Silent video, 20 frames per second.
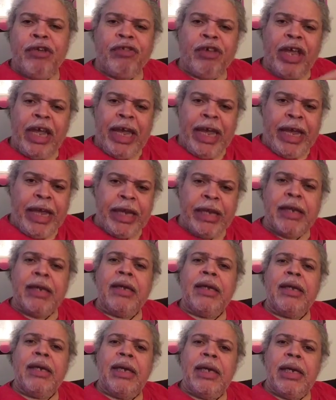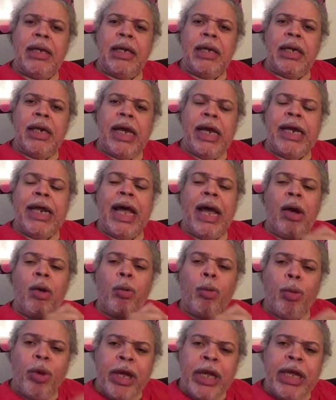ahead, and how
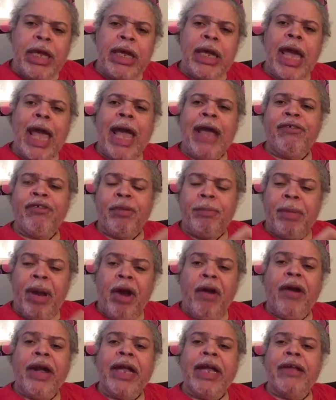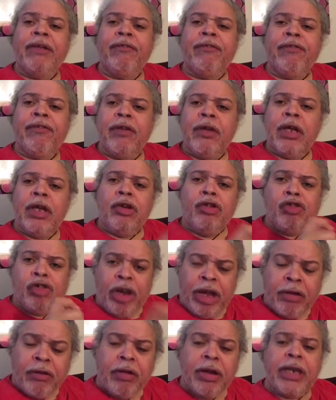we as Americans
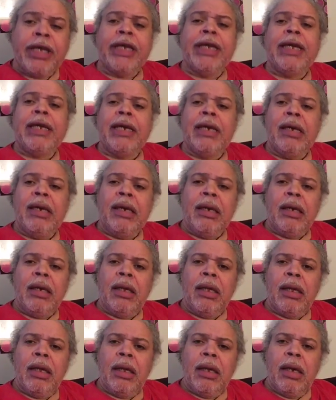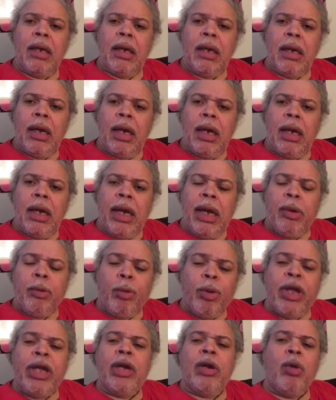generally, and
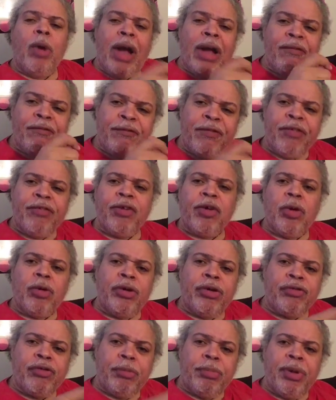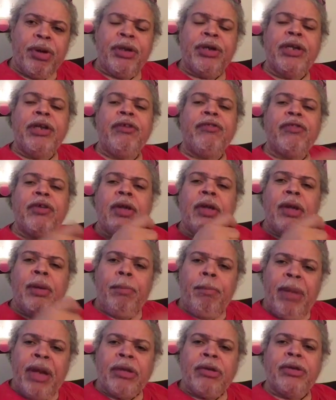we who have physical disabilities,
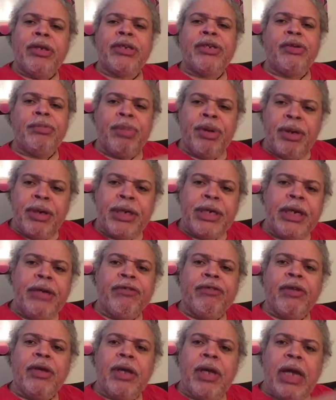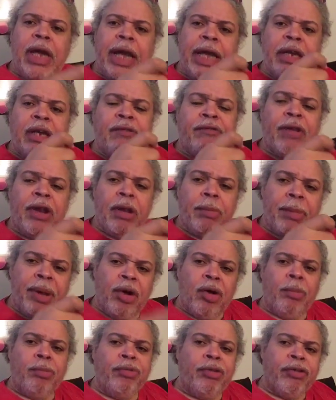mental disabilities, and
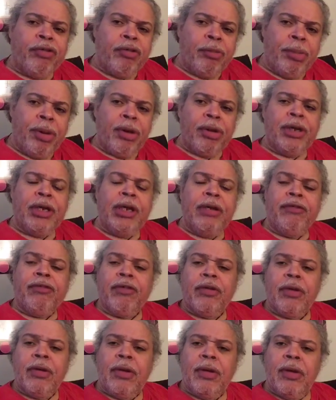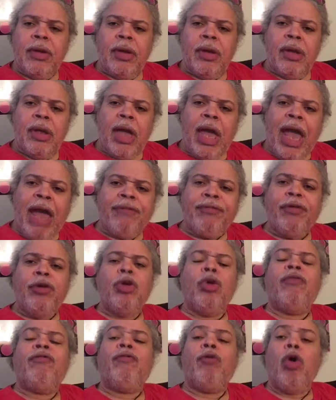developmental disabilities have to
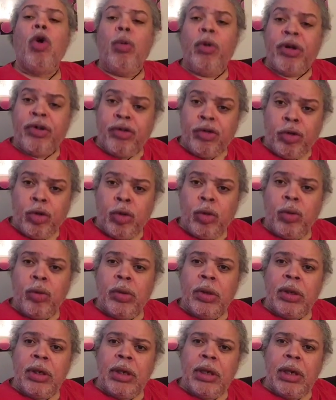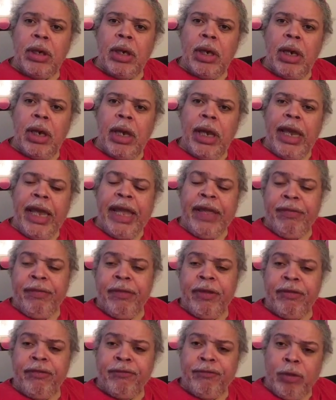look forward to in
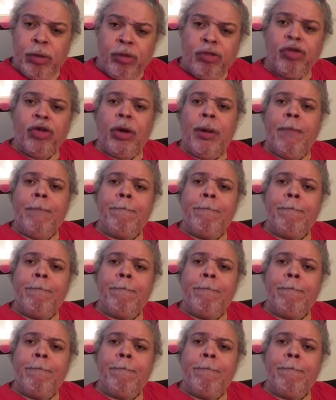this future.